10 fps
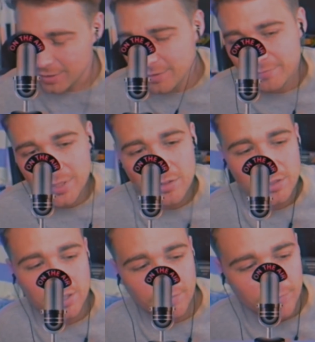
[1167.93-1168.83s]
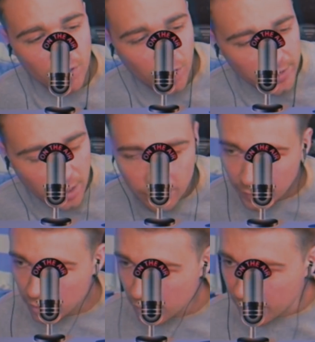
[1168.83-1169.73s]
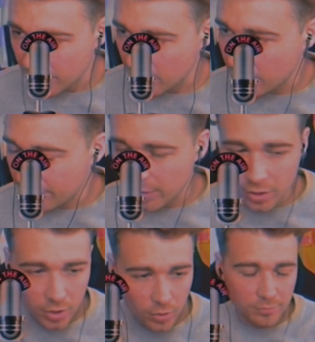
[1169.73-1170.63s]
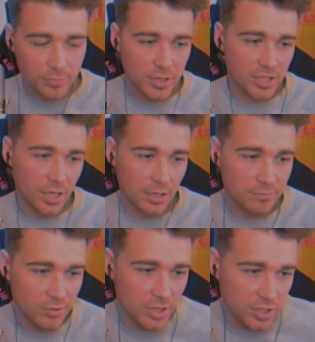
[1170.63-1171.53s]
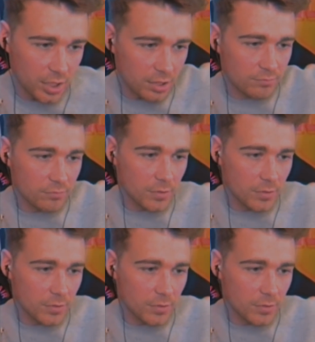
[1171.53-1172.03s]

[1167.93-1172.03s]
right. Interesting. All right, Daniel. Thank you for for your call. Appreciate no it. Appreciate it.